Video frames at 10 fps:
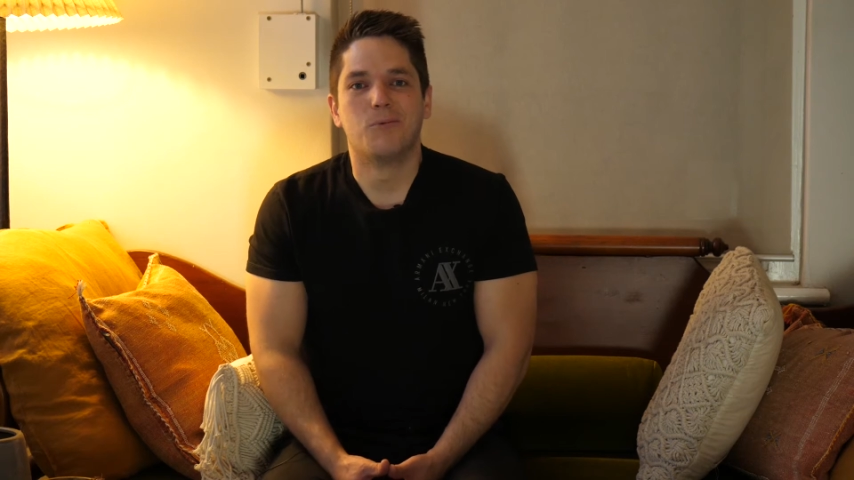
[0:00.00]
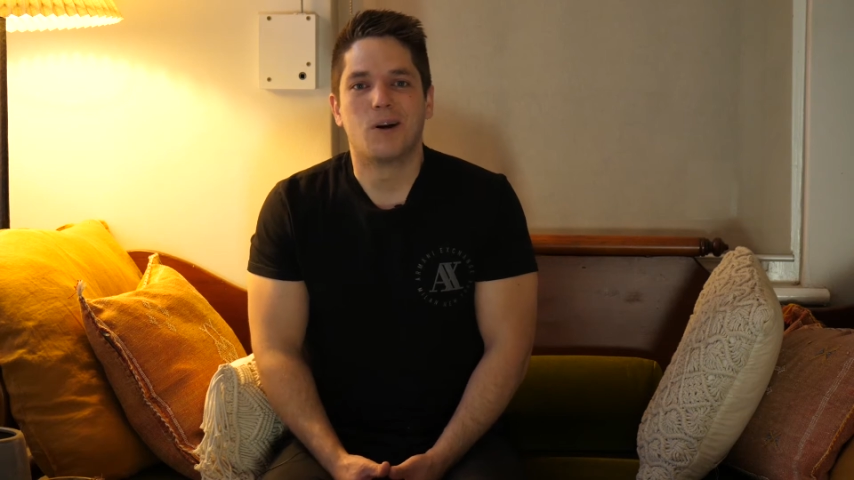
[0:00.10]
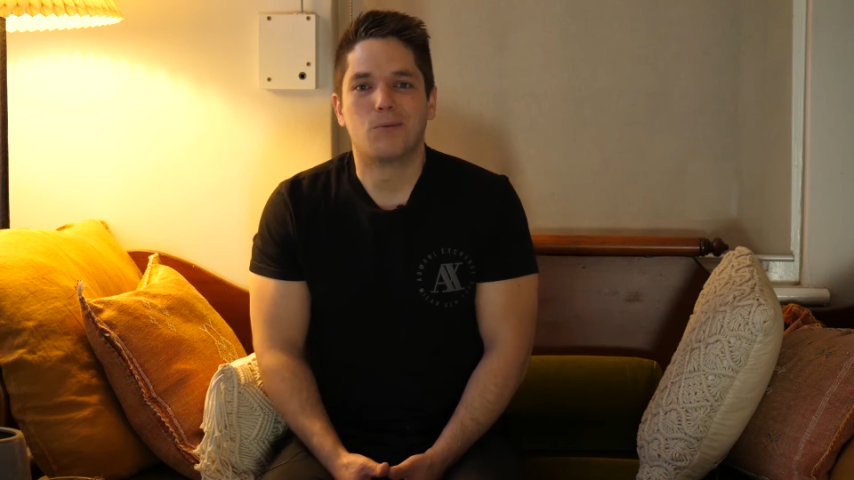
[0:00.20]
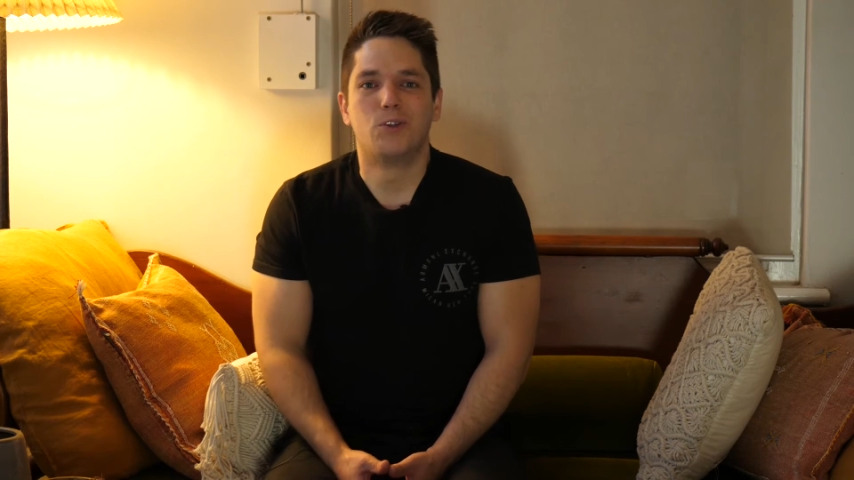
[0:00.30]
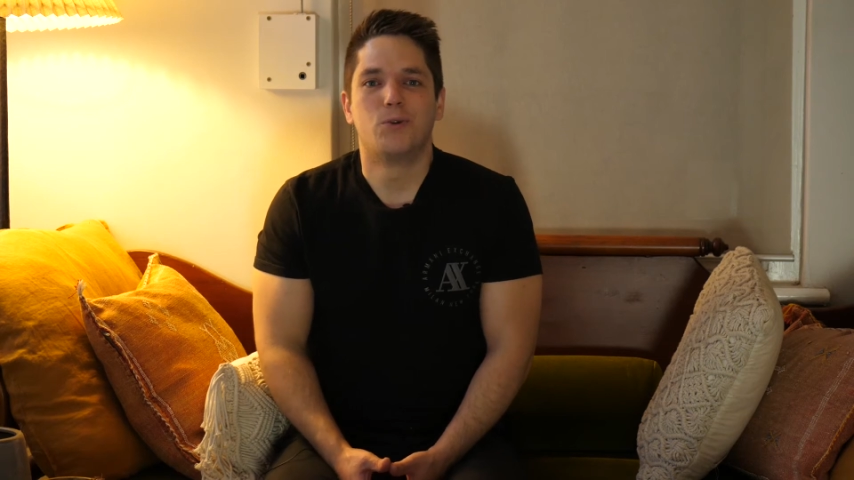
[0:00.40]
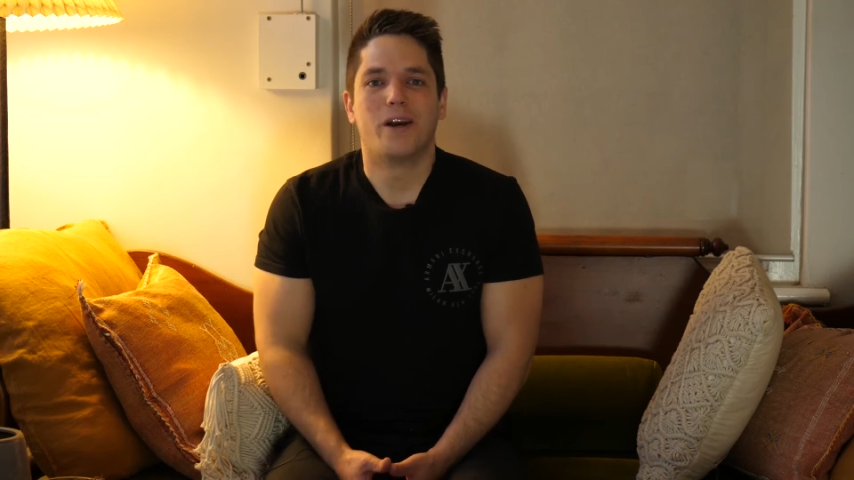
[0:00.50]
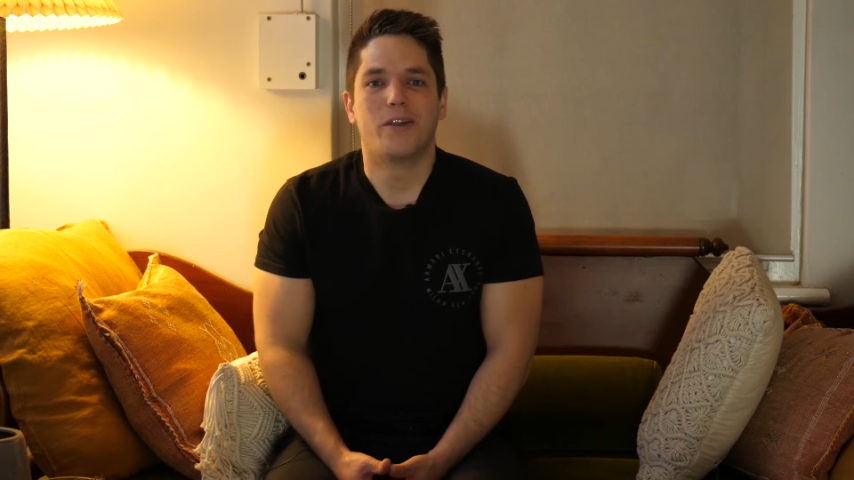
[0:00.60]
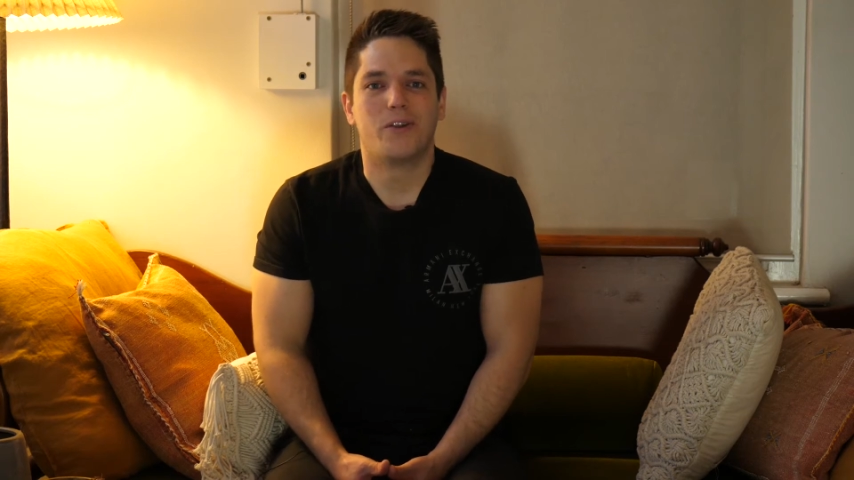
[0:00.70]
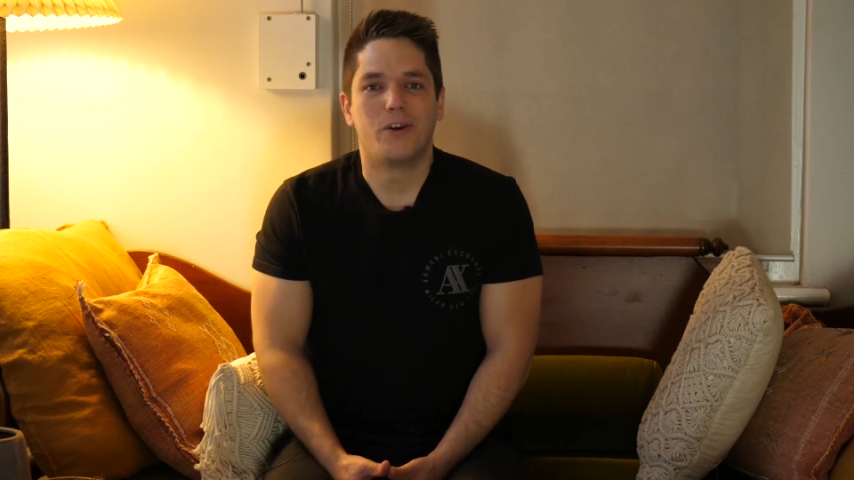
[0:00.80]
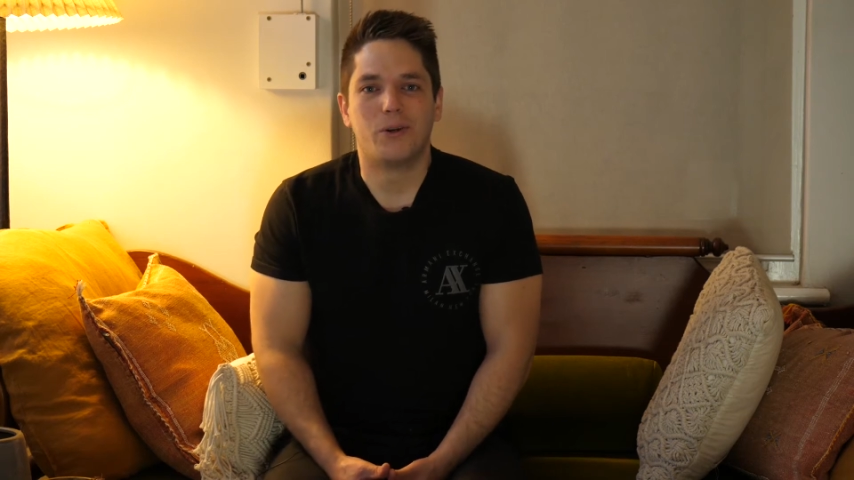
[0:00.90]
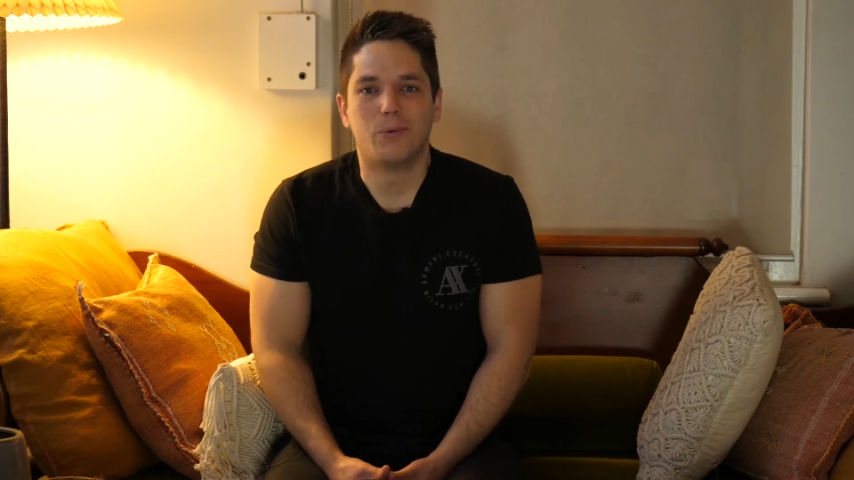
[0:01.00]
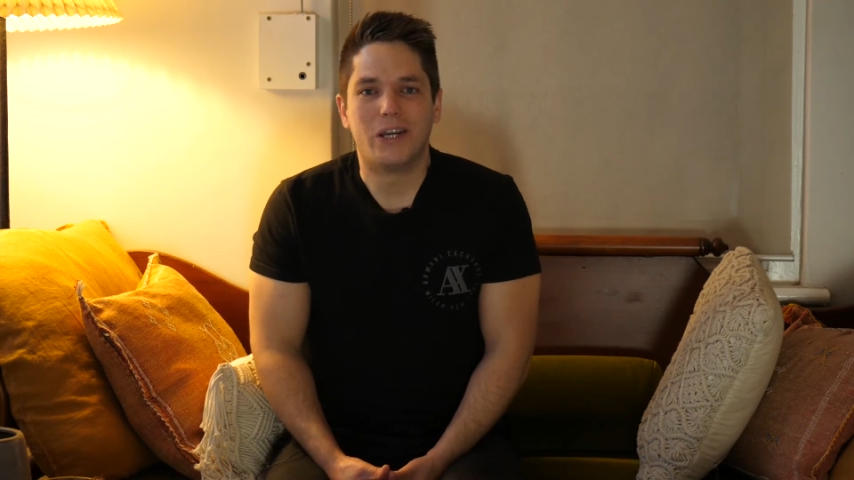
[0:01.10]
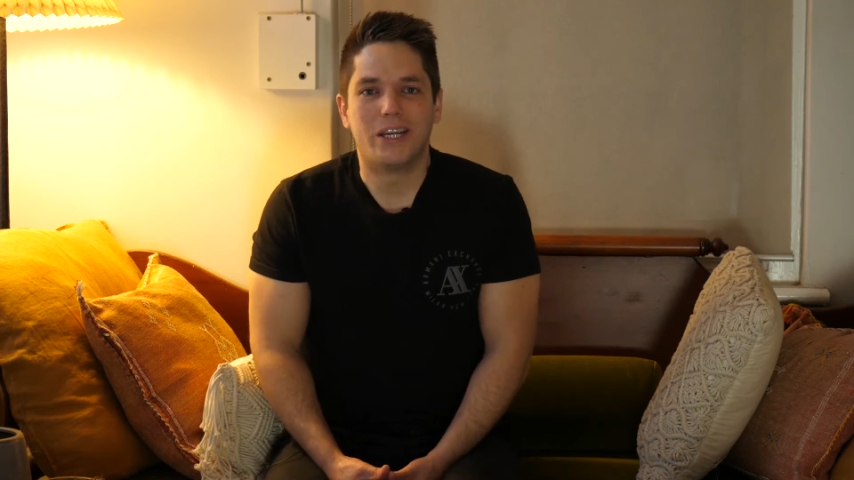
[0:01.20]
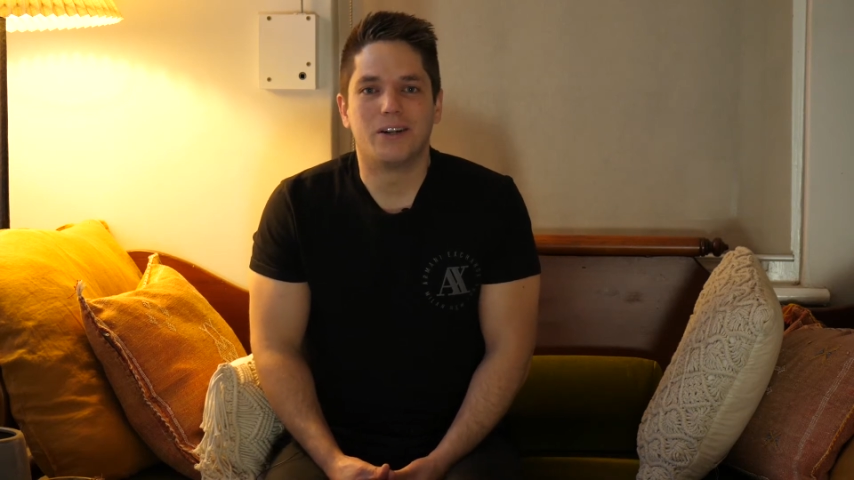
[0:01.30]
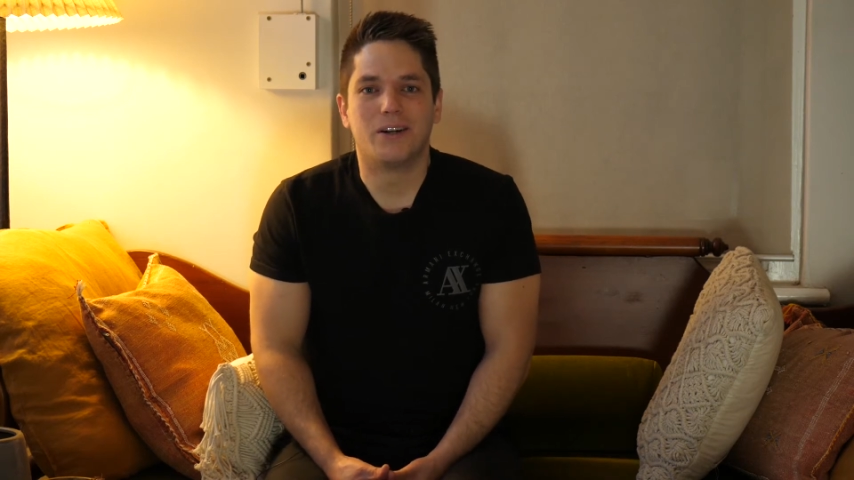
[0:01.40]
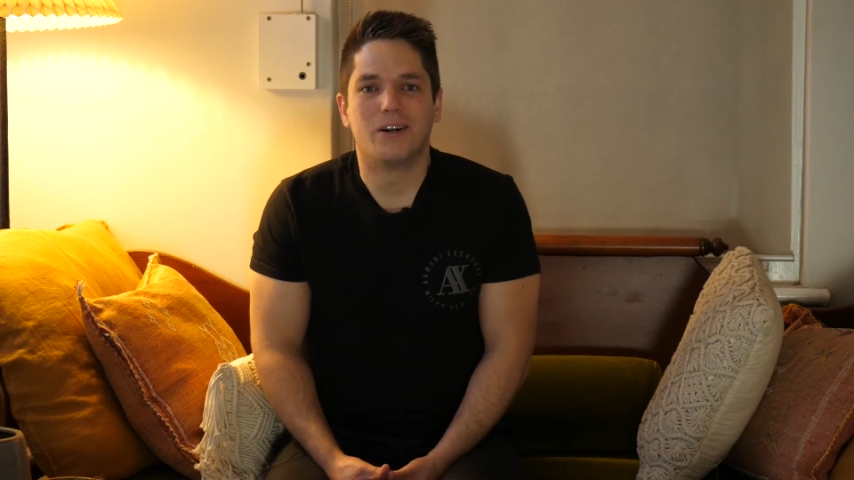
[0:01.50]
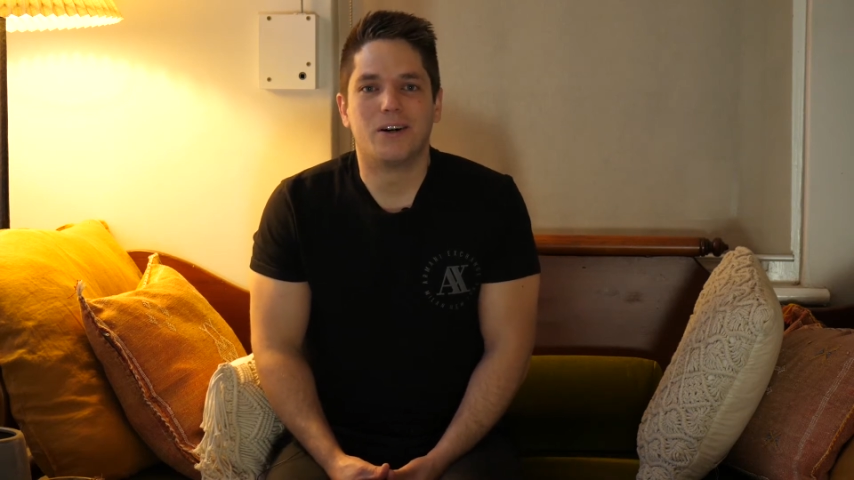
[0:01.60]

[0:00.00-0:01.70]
and welcome to our third week